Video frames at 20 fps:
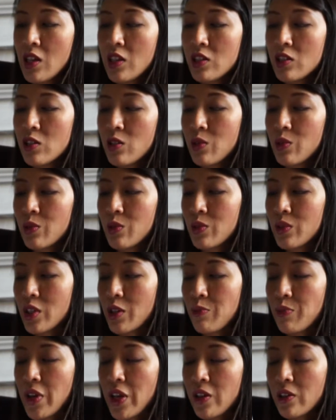So
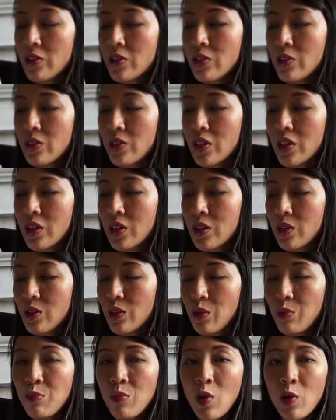compared to
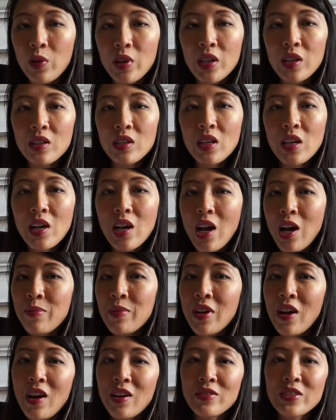the Moda, I
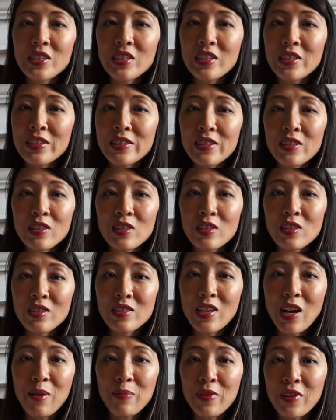mean, obviously this is
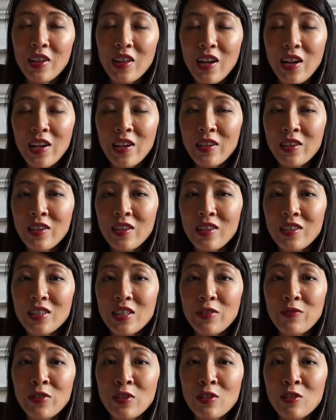top of the line. It's
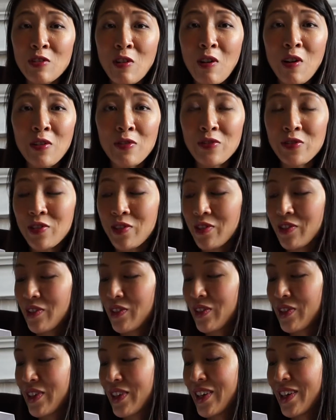even
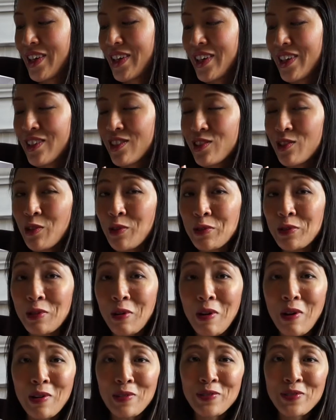softer, so
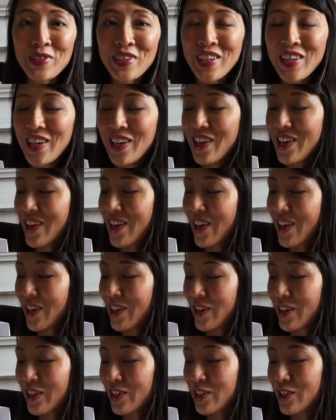soft,
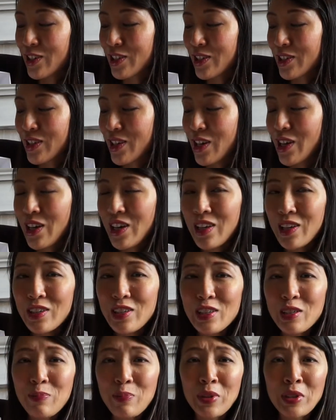and it
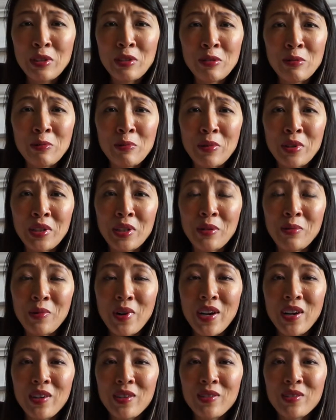just blends really
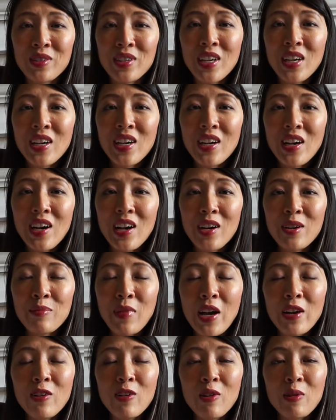well.
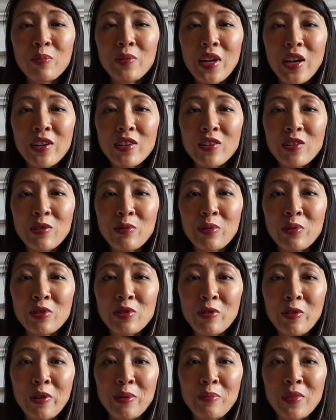I hope that you will
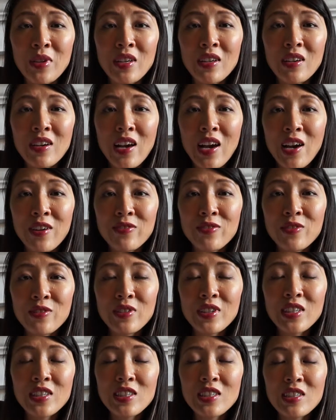join me after
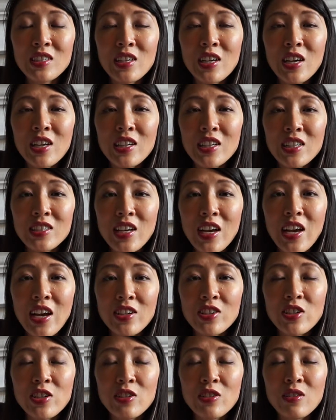this, because I
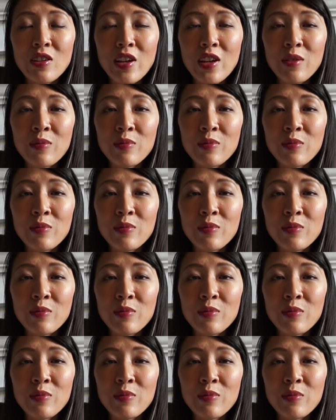actually